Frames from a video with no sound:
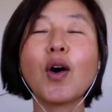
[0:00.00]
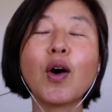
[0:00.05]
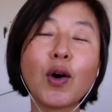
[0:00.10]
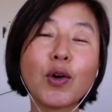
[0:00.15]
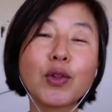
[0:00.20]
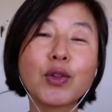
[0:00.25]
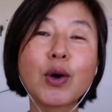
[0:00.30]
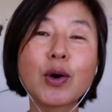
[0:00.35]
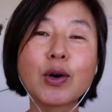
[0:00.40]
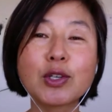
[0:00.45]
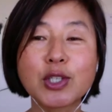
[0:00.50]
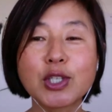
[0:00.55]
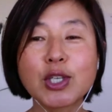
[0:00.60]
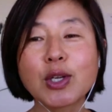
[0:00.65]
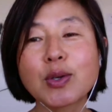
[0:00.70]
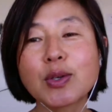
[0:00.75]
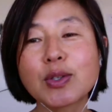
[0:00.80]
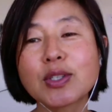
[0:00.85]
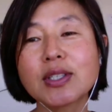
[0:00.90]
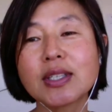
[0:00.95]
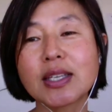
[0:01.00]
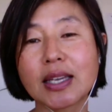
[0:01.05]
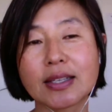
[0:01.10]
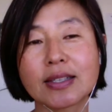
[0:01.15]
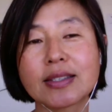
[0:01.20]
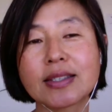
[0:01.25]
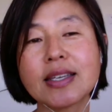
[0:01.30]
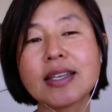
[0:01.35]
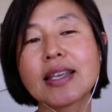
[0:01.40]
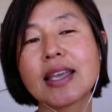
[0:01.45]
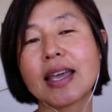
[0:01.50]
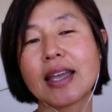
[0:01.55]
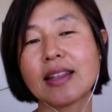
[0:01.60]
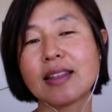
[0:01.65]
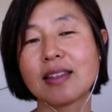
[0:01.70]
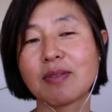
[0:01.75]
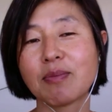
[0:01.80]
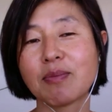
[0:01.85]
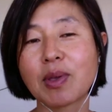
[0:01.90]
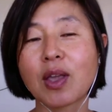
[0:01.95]
Although she couldn't get a
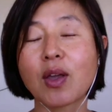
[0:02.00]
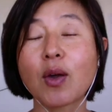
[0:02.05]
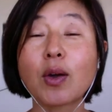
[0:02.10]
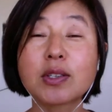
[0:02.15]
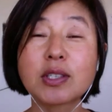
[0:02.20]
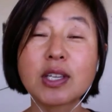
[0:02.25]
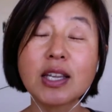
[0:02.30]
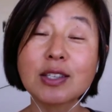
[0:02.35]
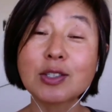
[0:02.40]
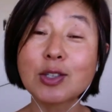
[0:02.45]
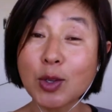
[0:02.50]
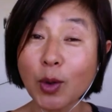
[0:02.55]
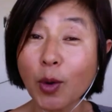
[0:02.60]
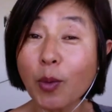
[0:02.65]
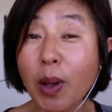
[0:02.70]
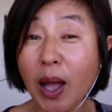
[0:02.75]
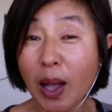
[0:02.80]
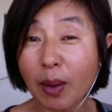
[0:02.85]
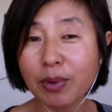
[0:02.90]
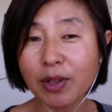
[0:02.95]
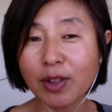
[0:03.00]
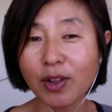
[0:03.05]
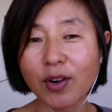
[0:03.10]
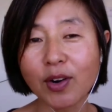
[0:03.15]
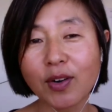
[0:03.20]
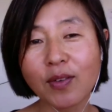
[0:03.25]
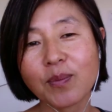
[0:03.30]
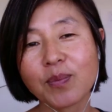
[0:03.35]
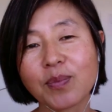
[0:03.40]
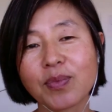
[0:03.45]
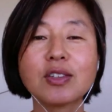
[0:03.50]
ticket because he's so popular,